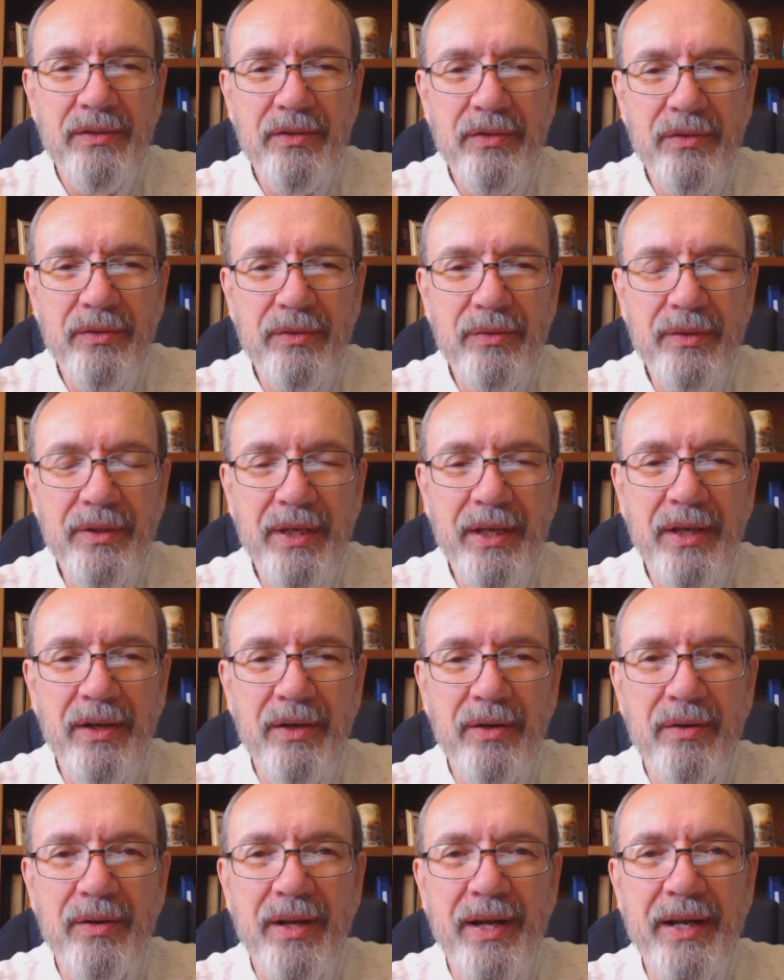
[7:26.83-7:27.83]
to
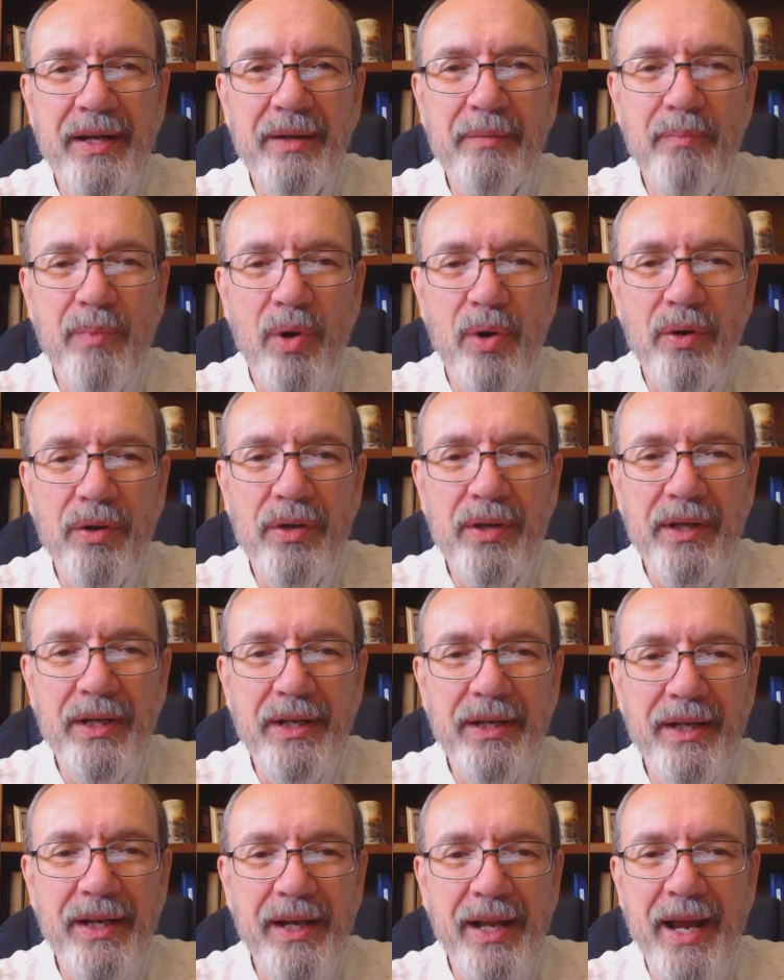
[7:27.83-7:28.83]
gear like
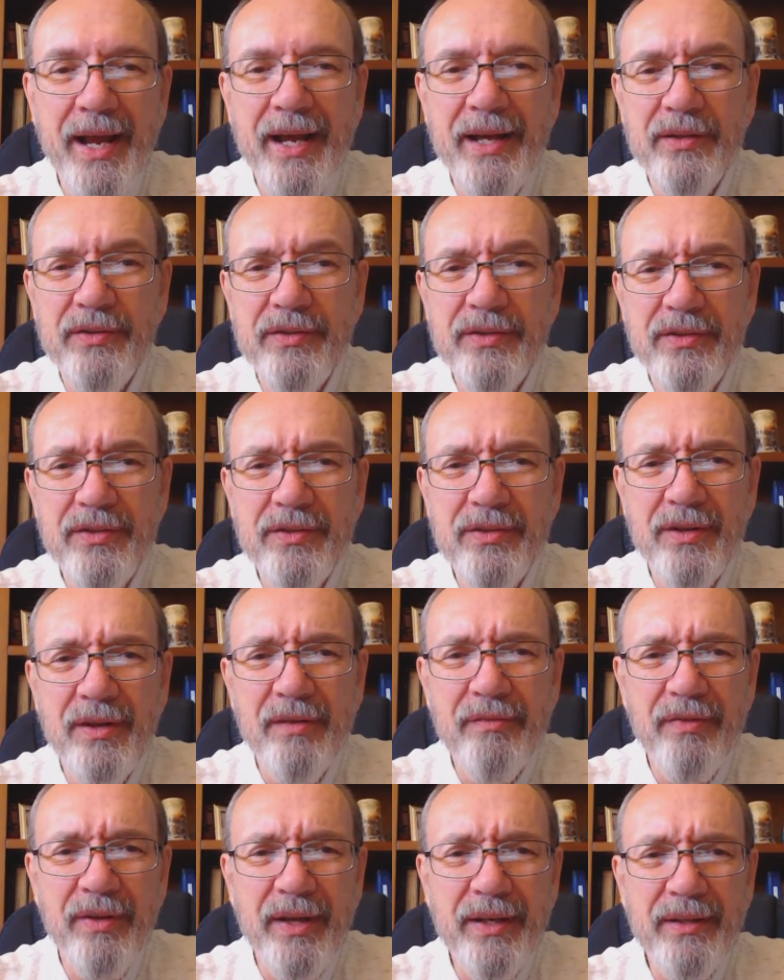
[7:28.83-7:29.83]
marketing and ads and
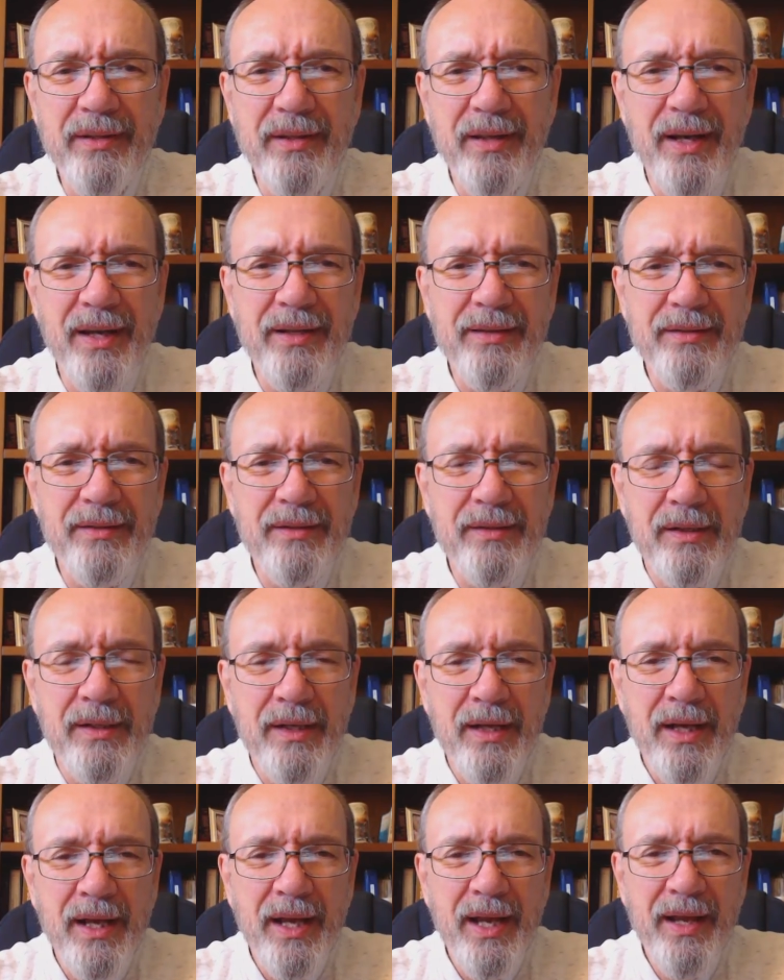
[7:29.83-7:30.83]
stuff like that.
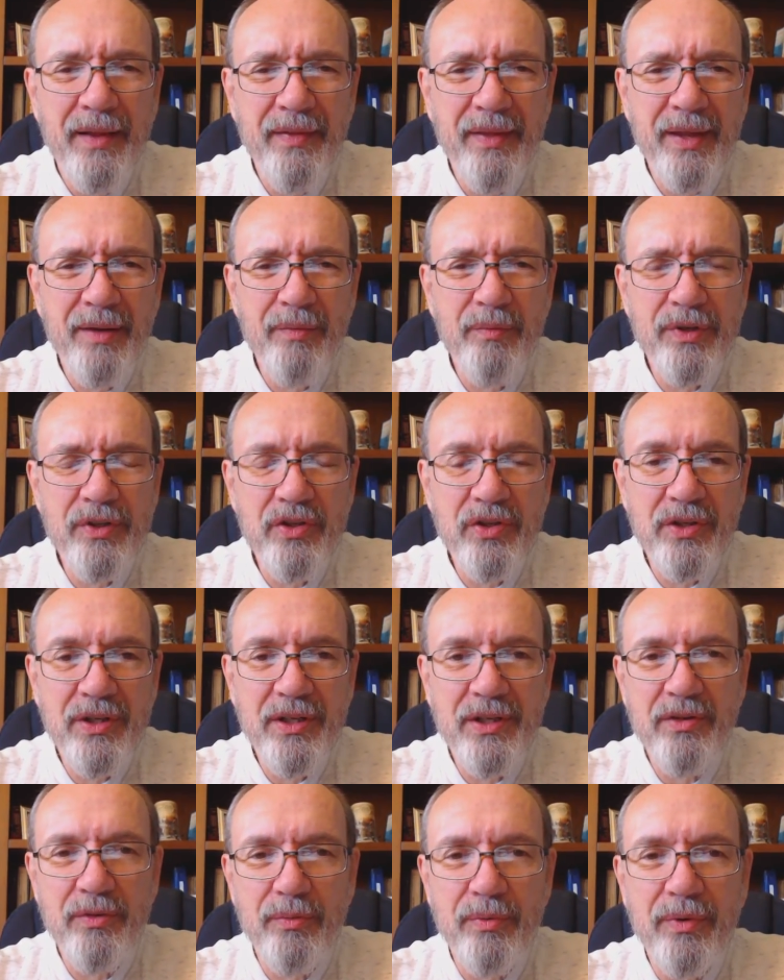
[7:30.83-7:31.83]
And then once you
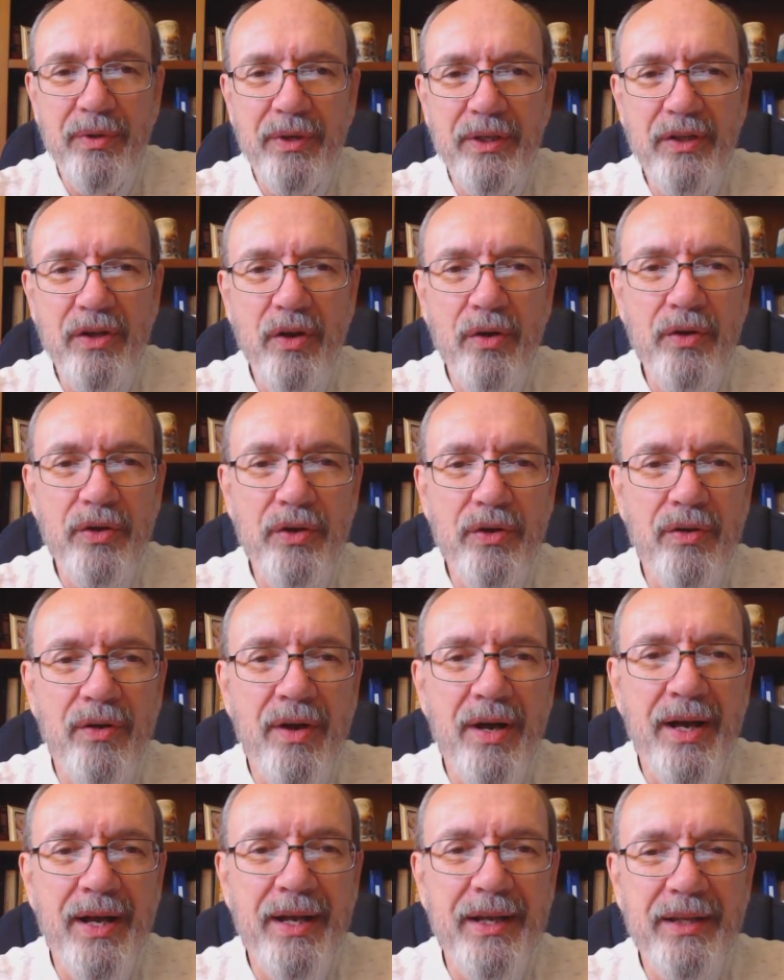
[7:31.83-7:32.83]
get to really know
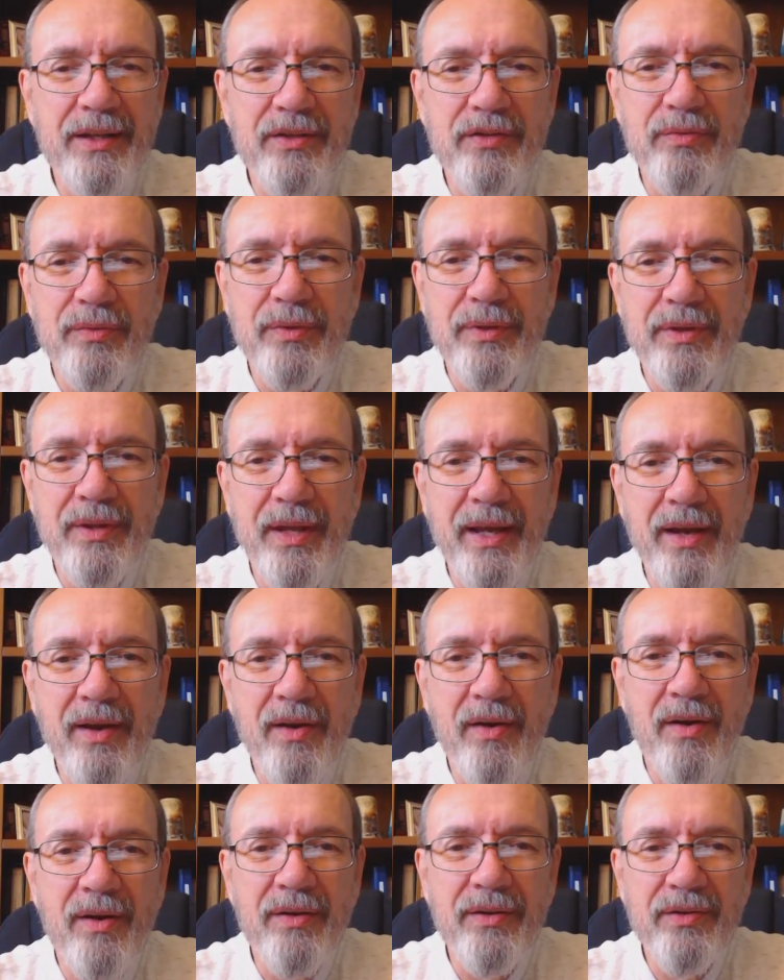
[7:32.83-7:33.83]
your audience, what they
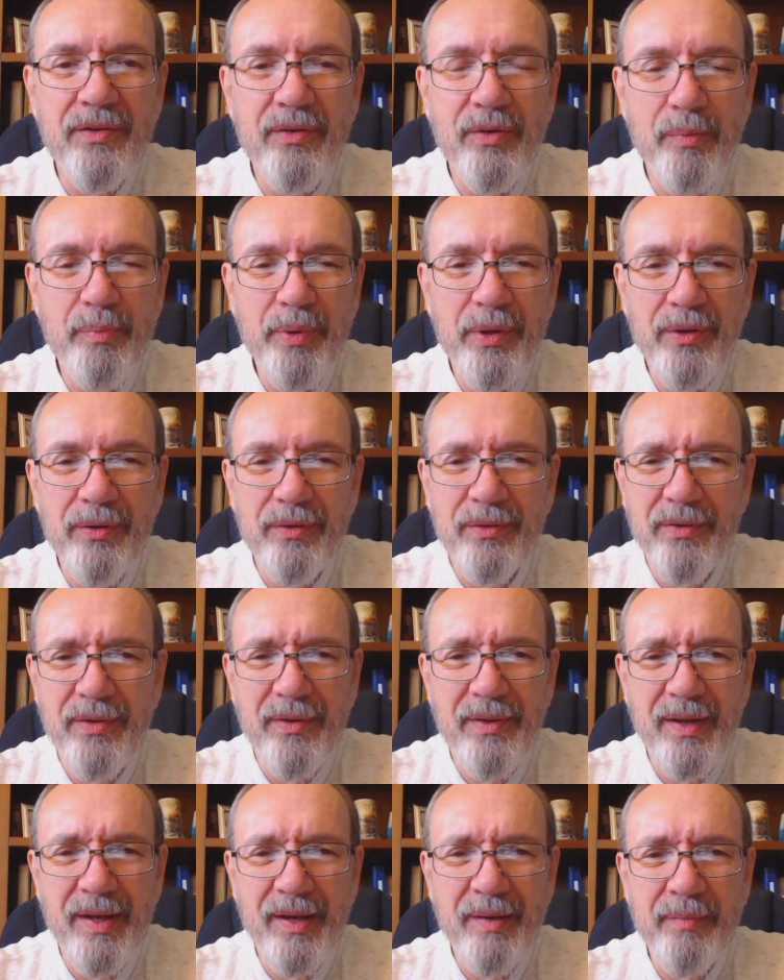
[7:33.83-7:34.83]
are, to appeal
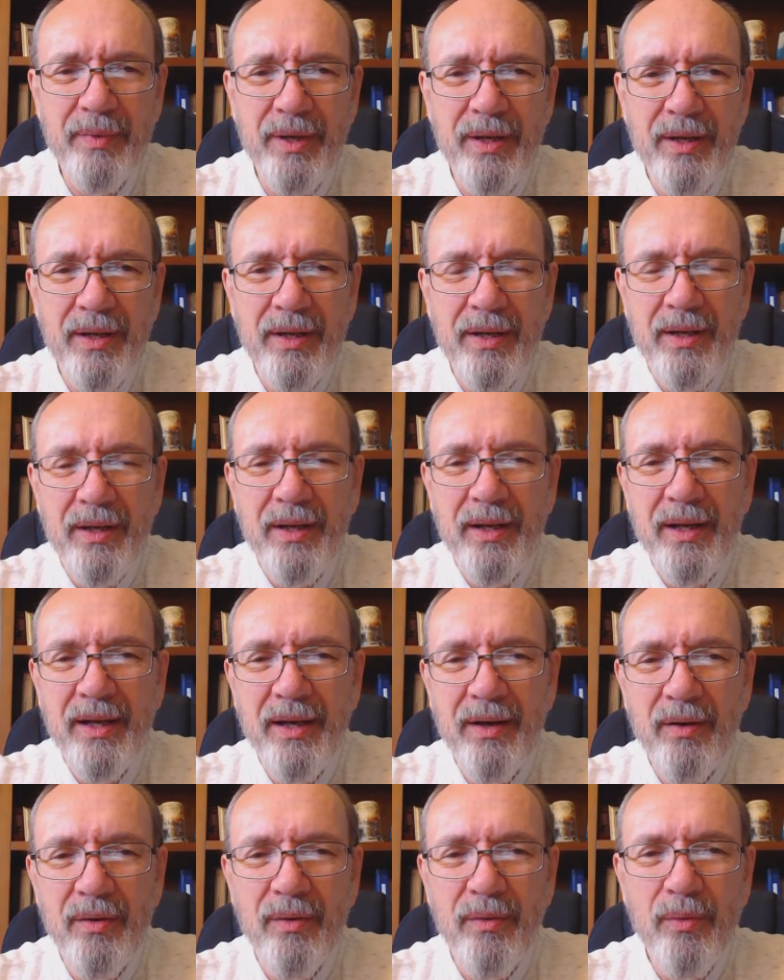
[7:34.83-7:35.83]
to them
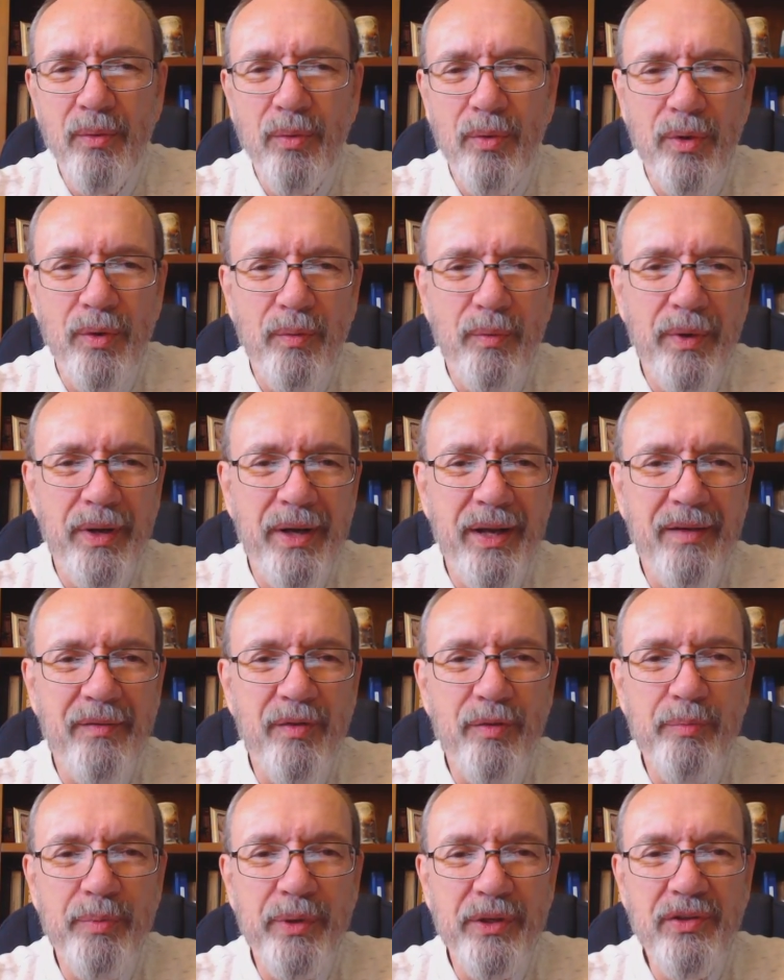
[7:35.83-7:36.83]
or
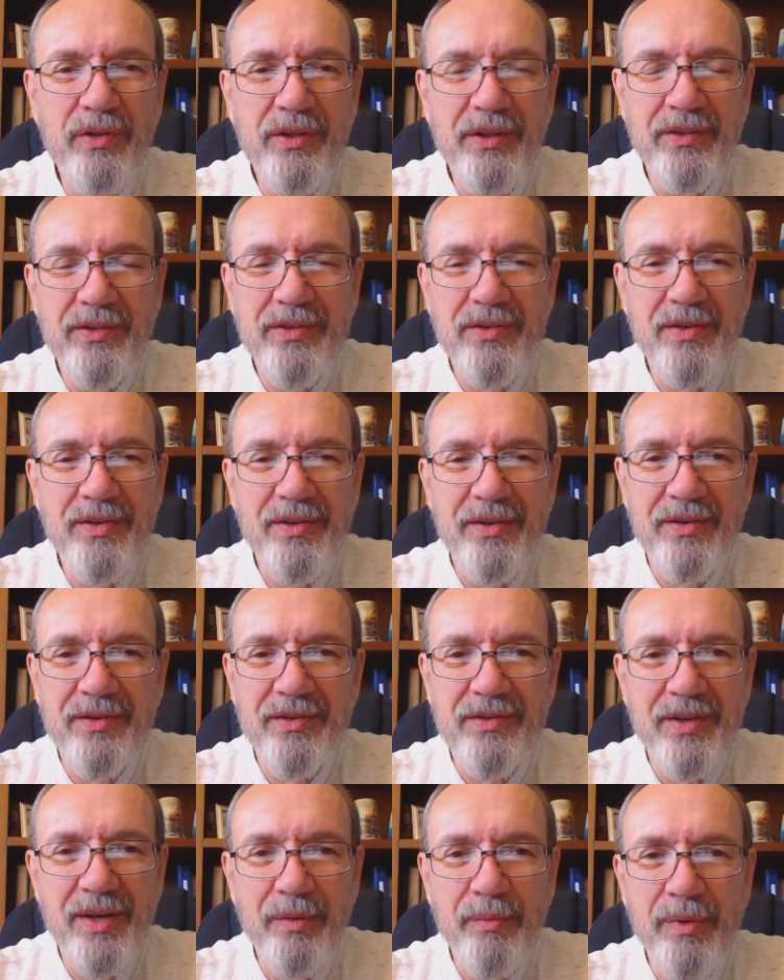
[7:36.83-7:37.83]
whatever, but you can sit there
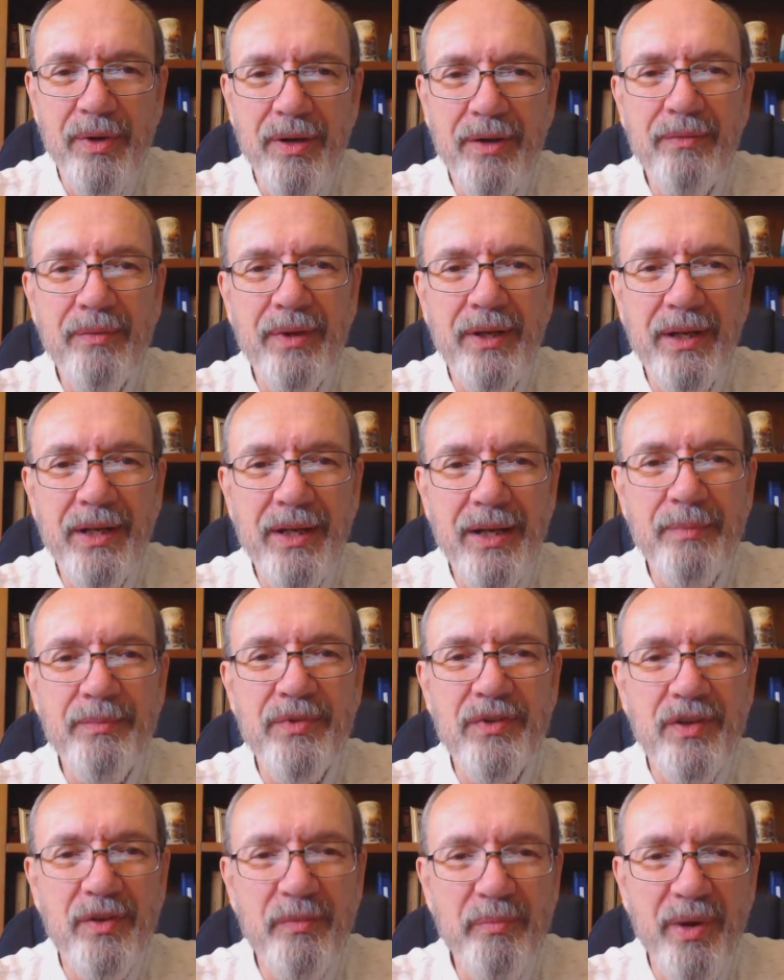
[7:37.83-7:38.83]
and say, well, when it
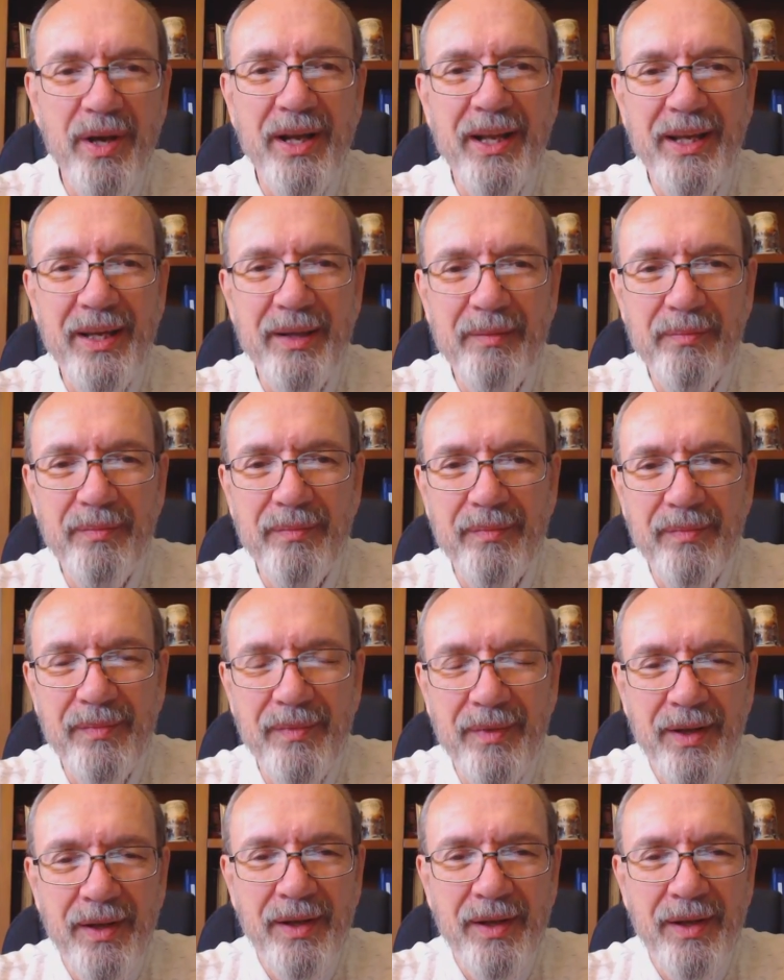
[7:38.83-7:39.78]
comes to money and